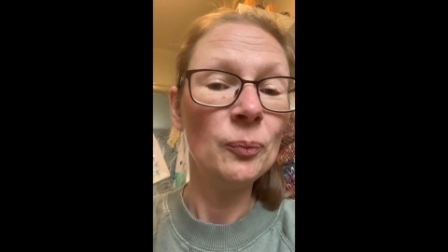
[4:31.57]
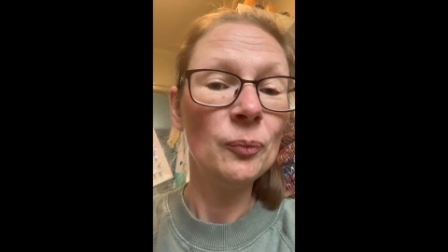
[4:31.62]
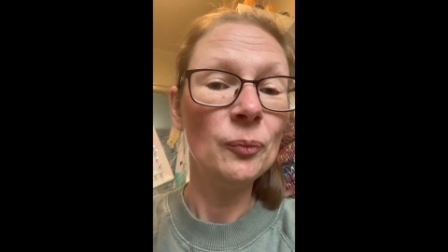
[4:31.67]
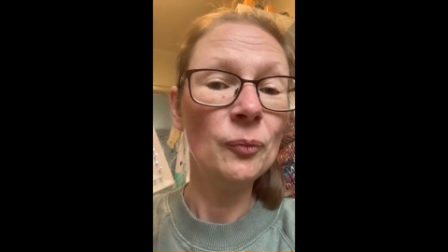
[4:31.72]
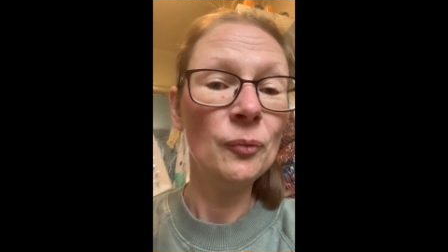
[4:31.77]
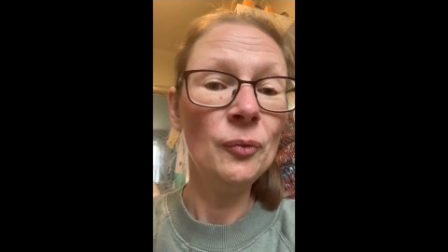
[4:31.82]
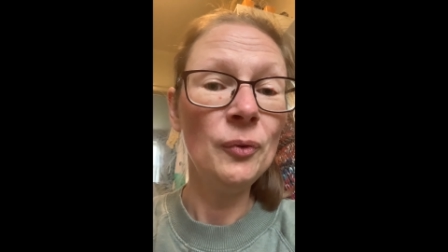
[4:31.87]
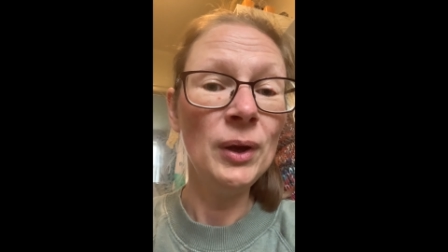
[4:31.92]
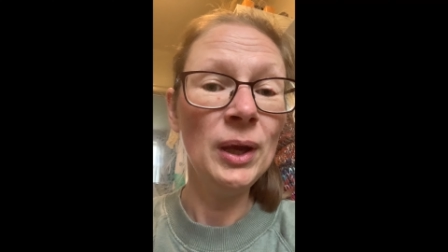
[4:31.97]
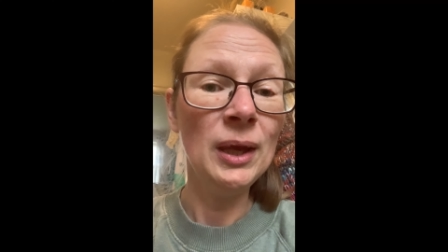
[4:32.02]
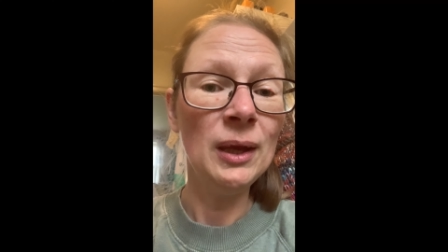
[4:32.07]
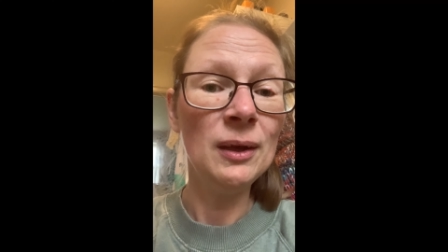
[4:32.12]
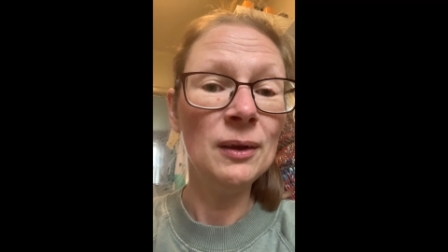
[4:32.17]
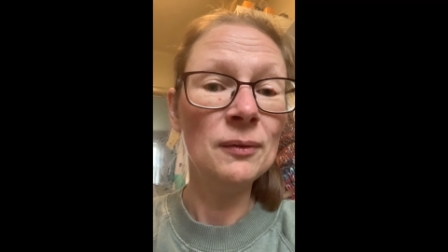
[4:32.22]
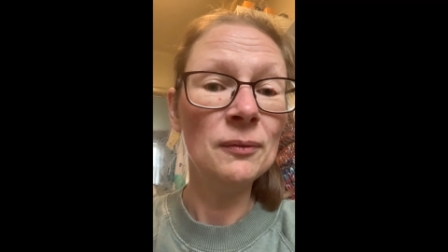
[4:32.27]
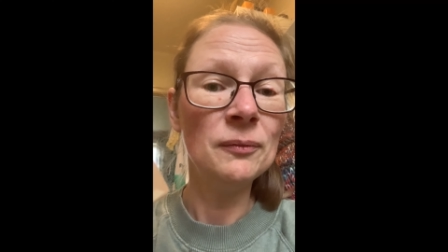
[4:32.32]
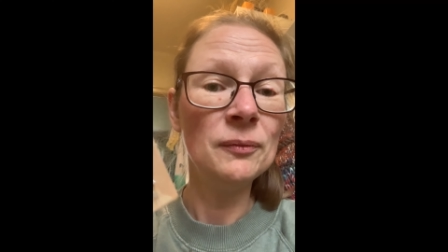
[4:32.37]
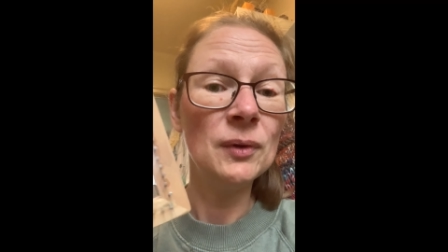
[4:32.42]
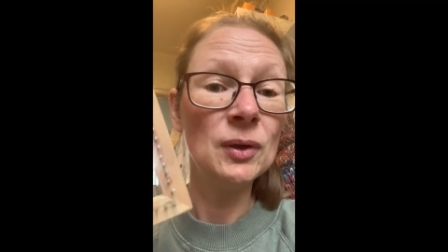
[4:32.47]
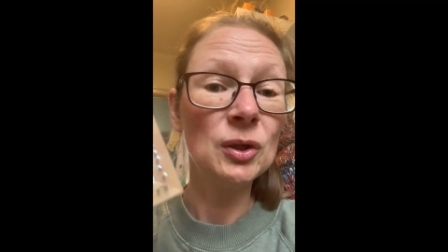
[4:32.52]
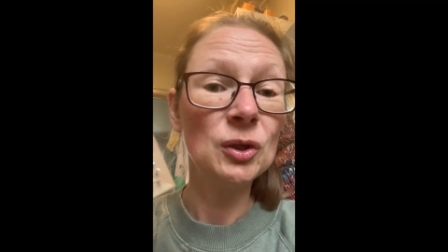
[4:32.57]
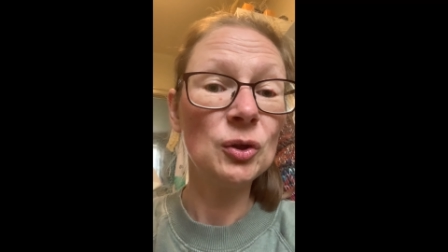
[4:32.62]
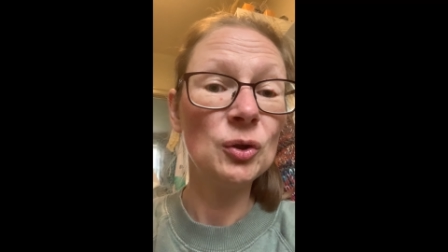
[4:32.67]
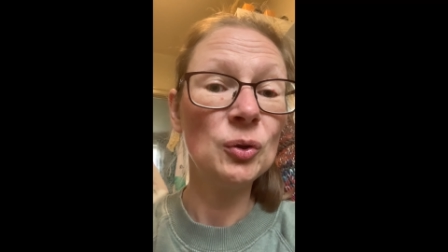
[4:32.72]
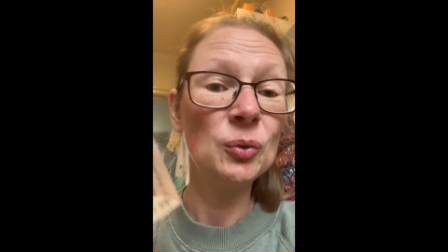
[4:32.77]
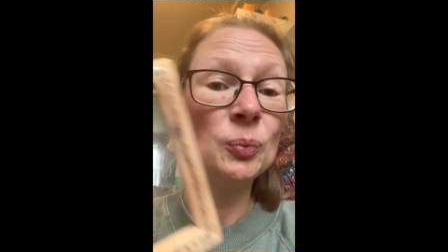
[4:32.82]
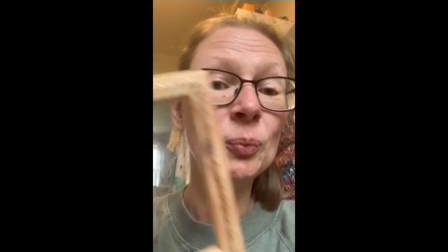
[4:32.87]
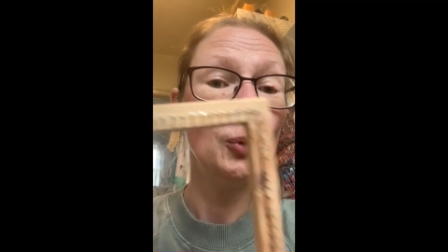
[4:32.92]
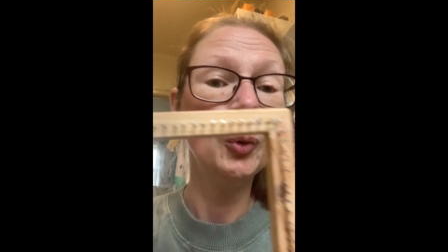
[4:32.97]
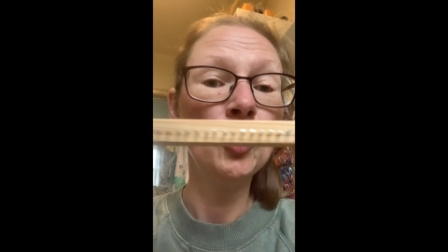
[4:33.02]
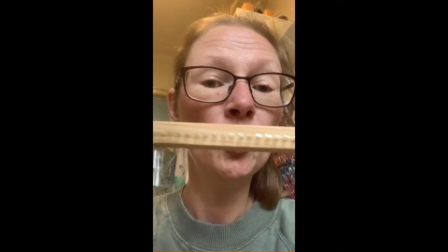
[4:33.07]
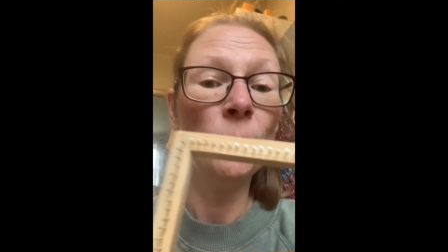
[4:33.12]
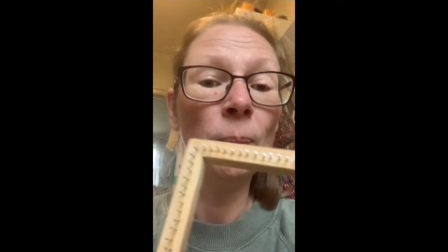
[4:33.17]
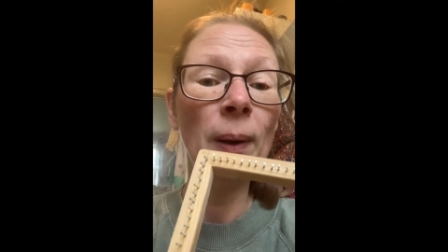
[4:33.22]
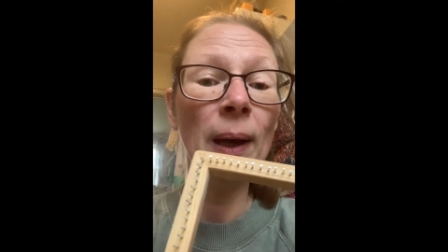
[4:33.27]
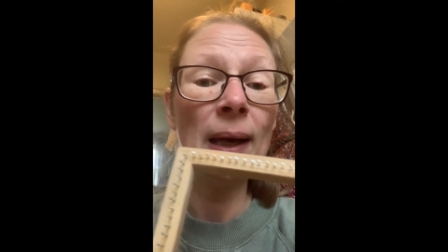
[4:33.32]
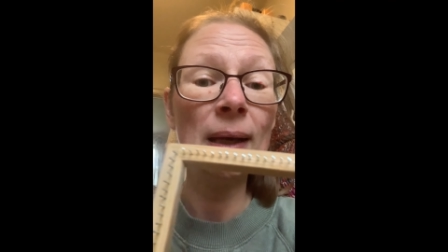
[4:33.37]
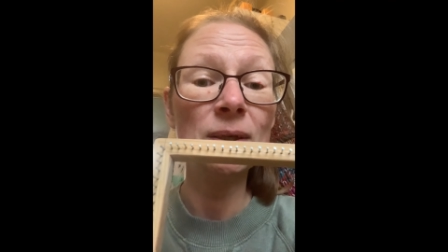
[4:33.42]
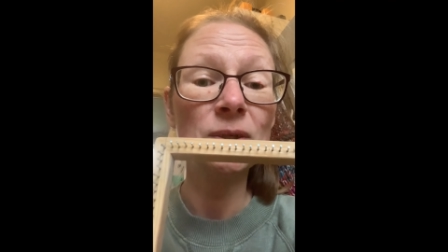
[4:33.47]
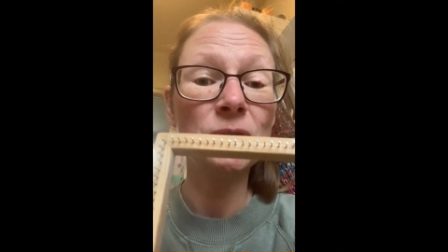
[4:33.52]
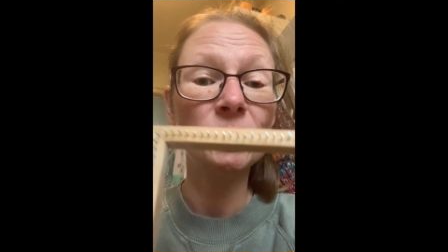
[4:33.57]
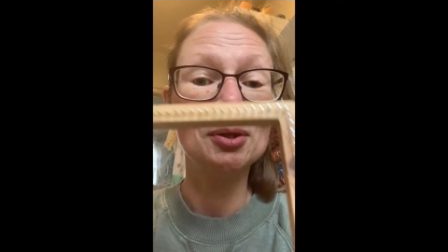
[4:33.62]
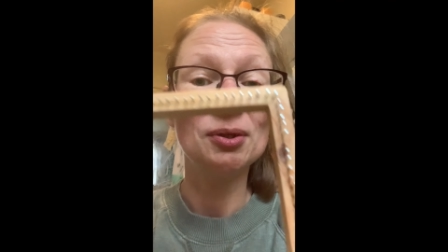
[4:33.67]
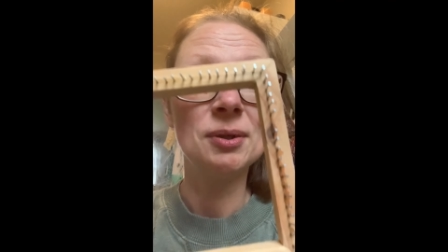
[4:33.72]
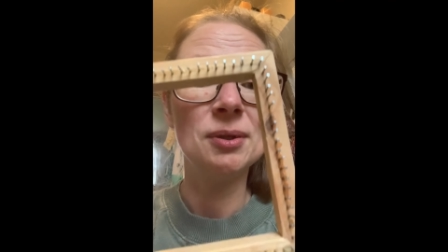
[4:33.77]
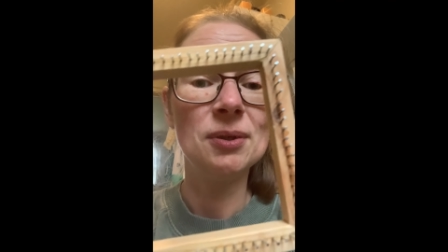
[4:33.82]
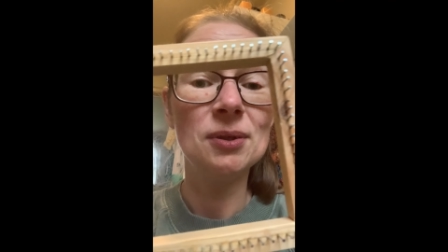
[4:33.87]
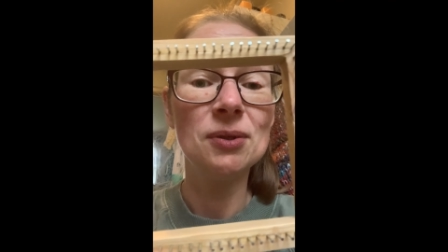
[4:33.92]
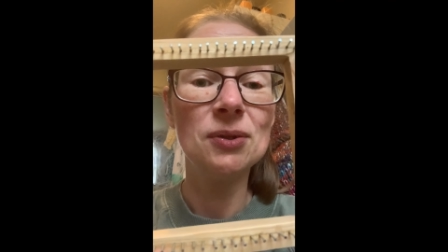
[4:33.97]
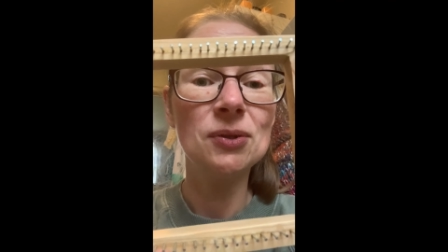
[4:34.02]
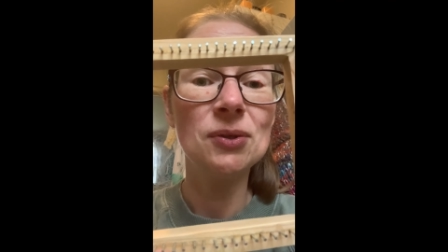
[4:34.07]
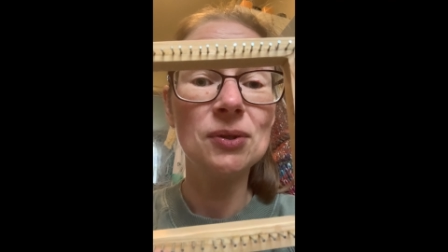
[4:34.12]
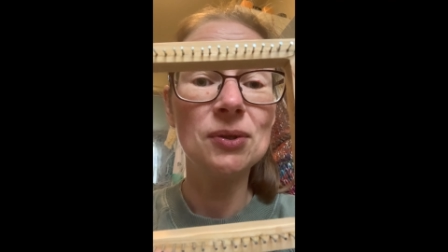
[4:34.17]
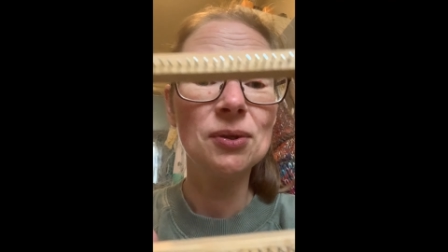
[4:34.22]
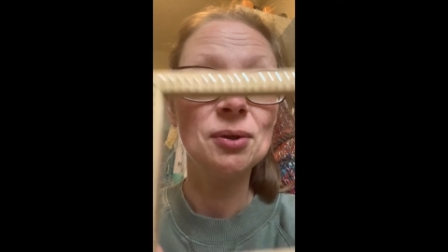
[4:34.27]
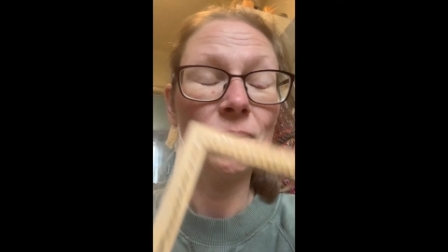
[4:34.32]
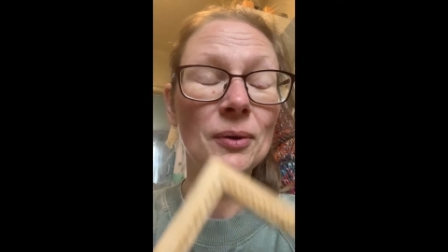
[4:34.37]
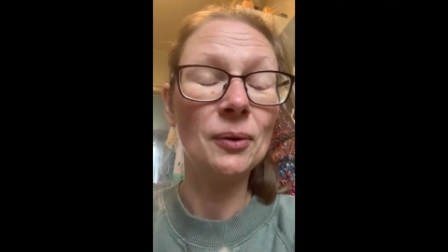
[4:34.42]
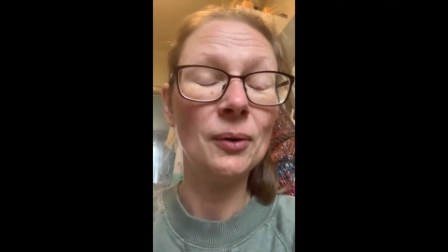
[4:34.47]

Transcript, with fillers: weave small patches